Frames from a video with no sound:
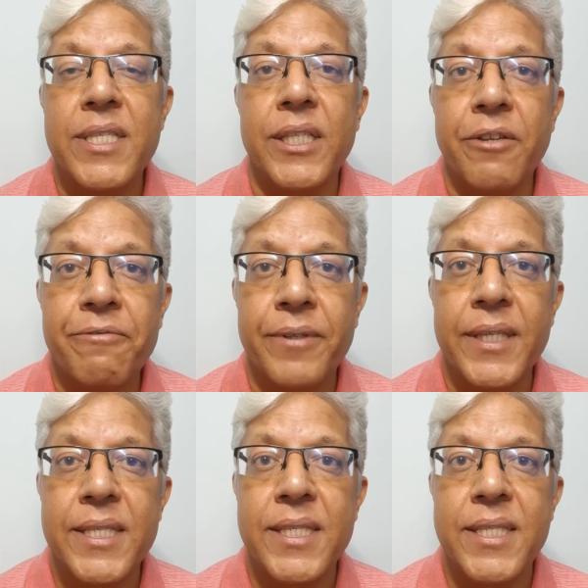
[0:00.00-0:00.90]
in the
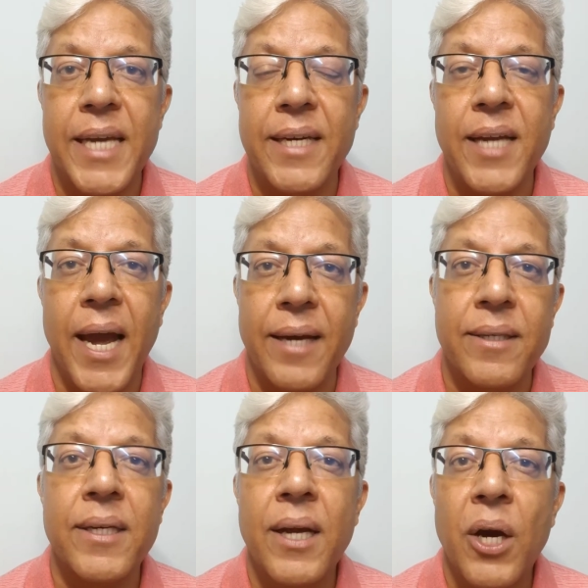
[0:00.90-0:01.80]
first set
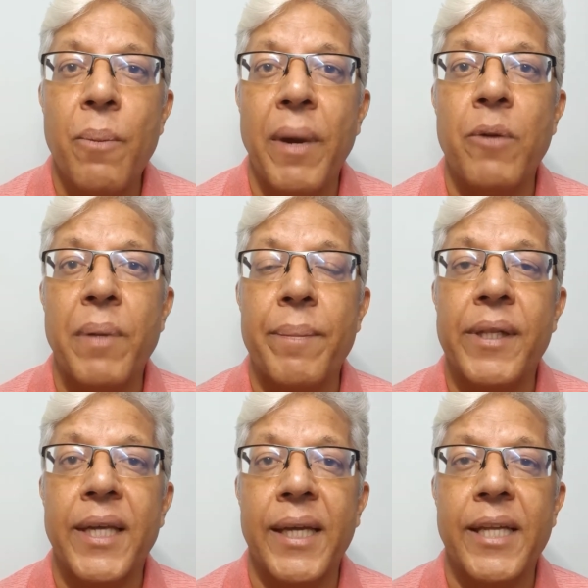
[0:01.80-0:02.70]
had made
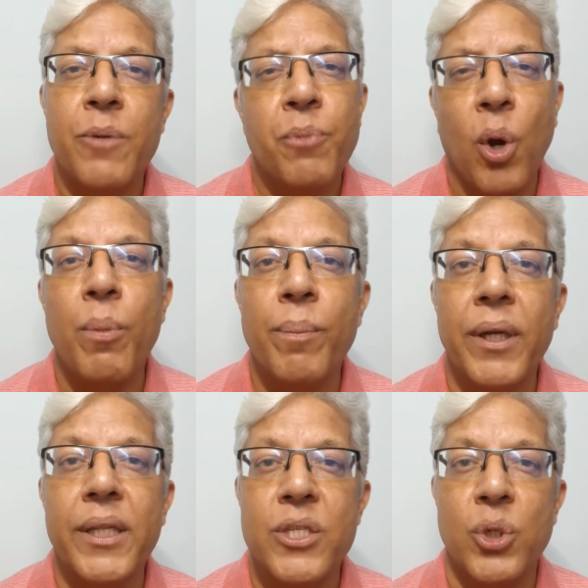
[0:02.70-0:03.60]
people think that
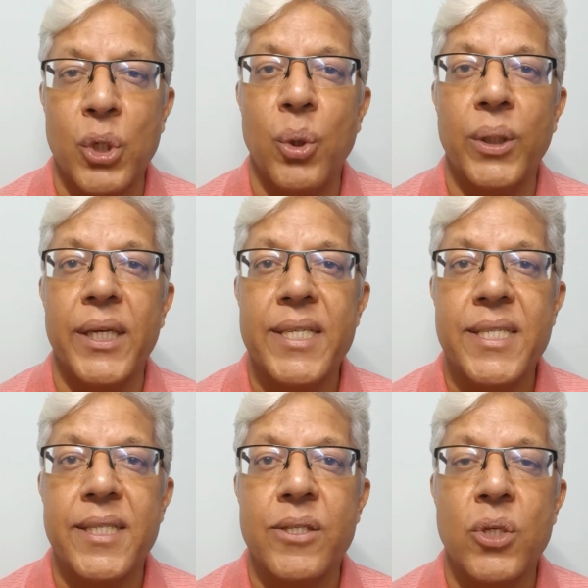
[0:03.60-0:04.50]
probably this could go the
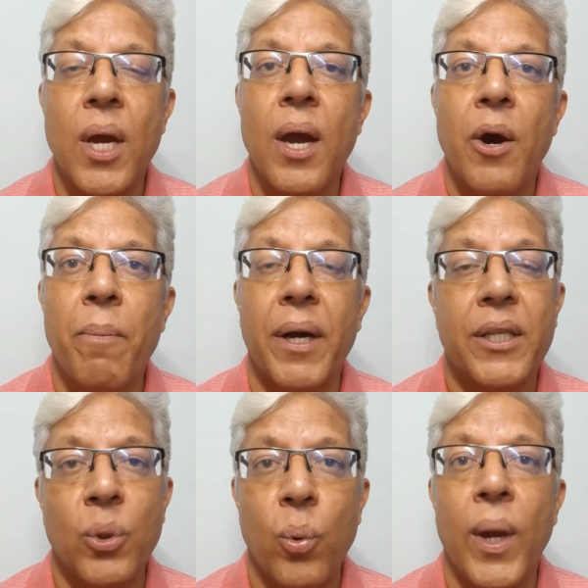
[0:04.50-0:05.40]
distance.
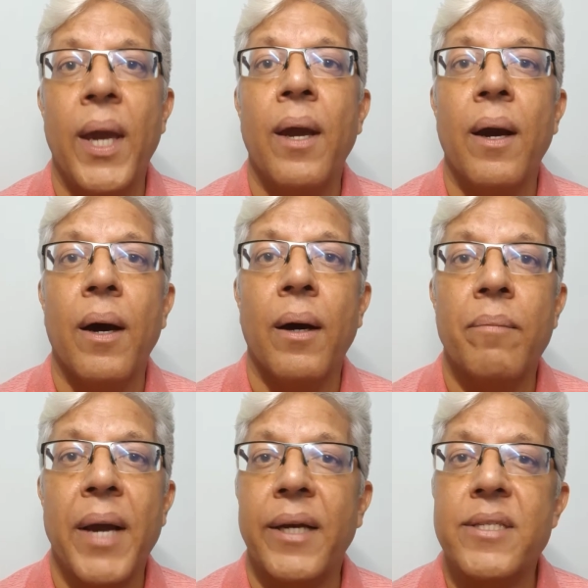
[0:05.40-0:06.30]
But the way
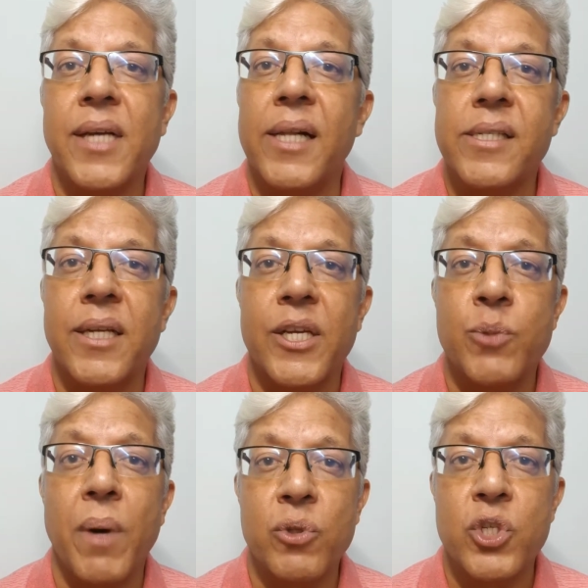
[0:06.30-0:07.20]
Magnus Carlsen has
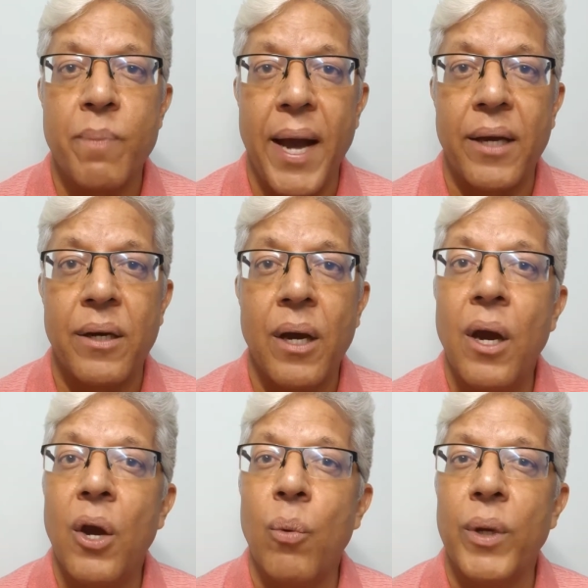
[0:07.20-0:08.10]
bounced back
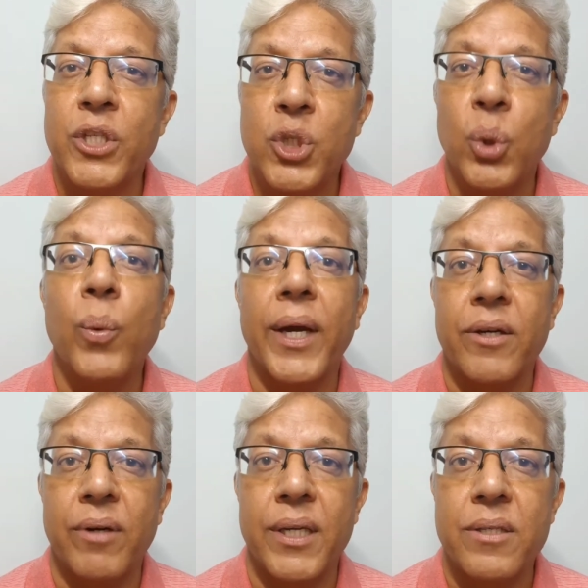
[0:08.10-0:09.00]
with 2
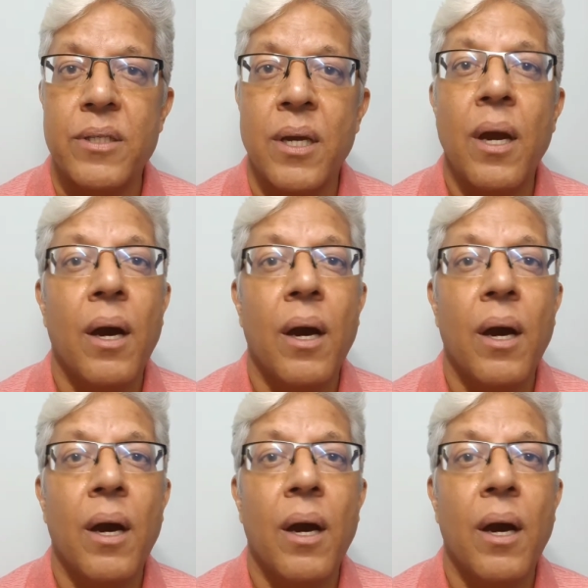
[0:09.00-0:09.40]
victories